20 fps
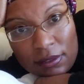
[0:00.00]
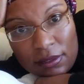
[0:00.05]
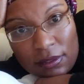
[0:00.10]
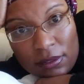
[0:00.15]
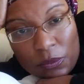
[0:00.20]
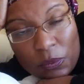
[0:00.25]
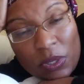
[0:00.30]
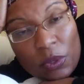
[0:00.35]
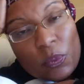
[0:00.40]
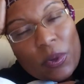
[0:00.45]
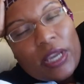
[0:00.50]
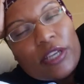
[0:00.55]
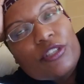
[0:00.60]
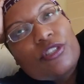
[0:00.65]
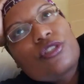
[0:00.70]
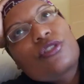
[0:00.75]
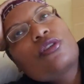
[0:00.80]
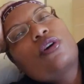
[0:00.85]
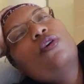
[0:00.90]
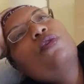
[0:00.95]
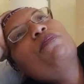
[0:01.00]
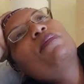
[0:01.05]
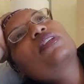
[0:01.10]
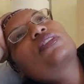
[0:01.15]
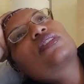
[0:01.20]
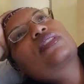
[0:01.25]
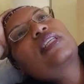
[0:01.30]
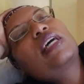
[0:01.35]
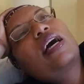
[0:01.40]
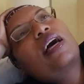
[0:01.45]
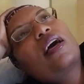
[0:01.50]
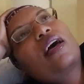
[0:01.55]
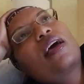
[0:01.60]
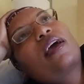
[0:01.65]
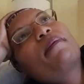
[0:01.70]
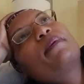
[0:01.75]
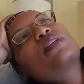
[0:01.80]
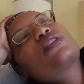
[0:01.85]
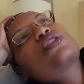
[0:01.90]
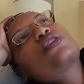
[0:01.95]
We waste so much time
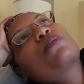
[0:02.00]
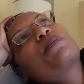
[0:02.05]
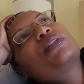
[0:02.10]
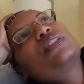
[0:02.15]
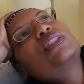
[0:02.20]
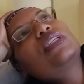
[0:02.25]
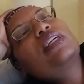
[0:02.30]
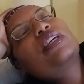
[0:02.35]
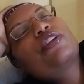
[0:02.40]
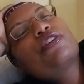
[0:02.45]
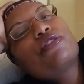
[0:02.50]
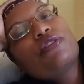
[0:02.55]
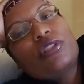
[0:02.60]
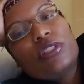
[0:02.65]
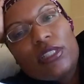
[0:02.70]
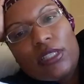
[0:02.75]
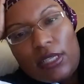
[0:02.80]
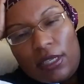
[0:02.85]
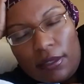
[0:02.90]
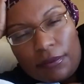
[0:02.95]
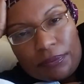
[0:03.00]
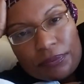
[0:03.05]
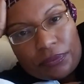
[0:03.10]
and so much energy